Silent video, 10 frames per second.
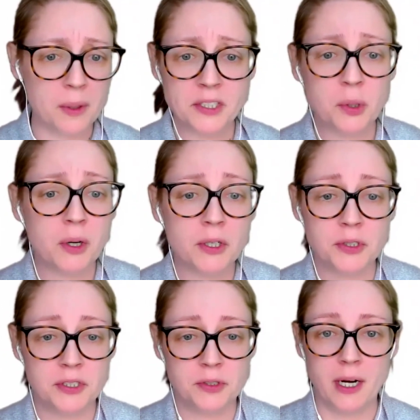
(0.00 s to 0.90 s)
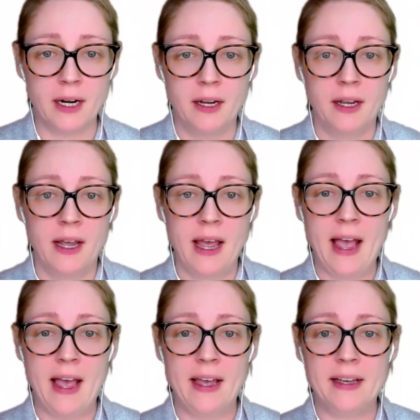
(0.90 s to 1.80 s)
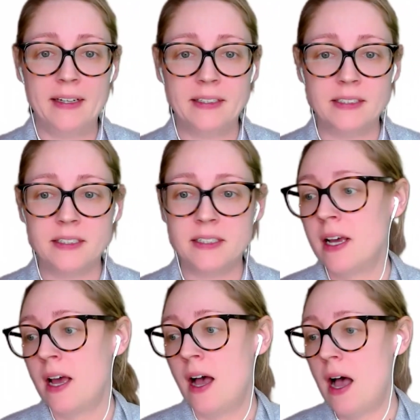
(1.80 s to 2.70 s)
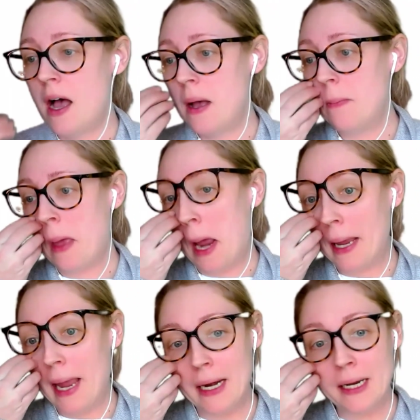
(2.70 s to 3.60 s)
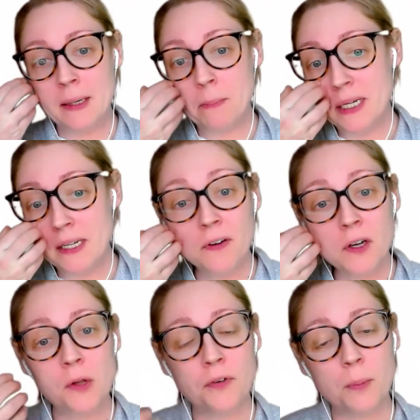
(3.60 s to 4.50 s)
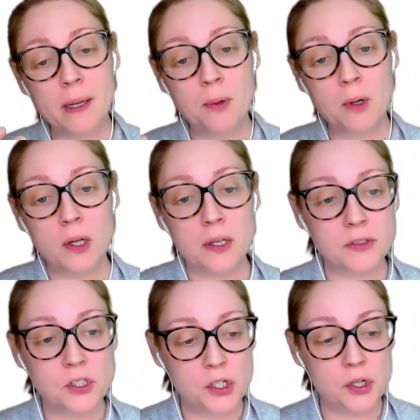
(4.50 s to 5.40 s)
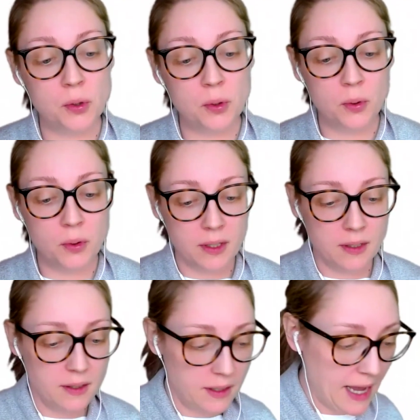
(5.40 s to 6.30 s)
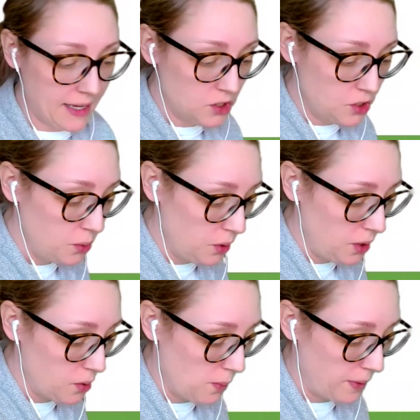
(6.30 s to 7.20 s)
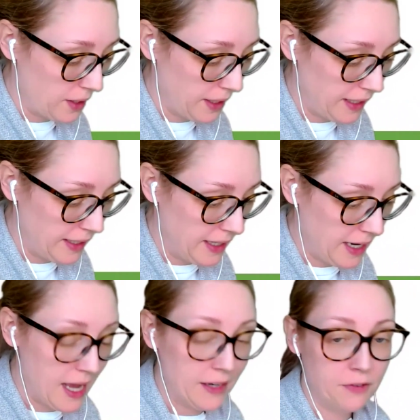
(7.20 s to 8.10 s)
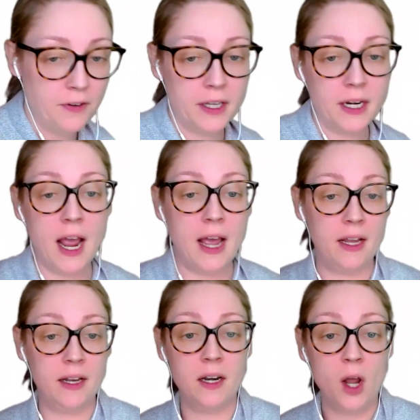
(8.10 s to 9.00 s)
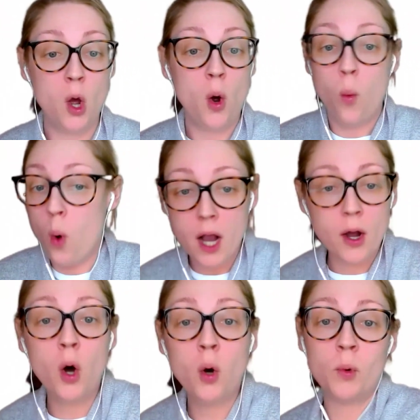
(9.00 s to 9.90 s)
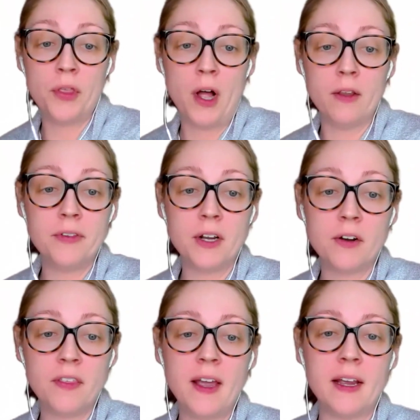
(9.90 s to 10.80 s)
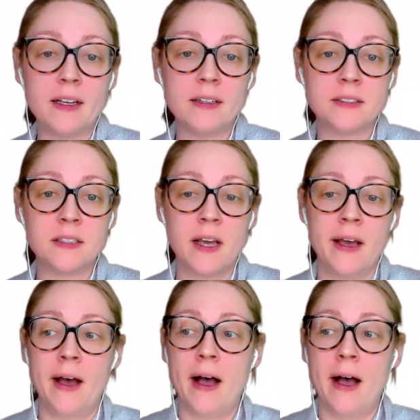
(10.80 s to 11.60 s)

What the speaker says: going to a grocery store? And can it be difficult for people to get to a local market on foot and walk home with all of their things?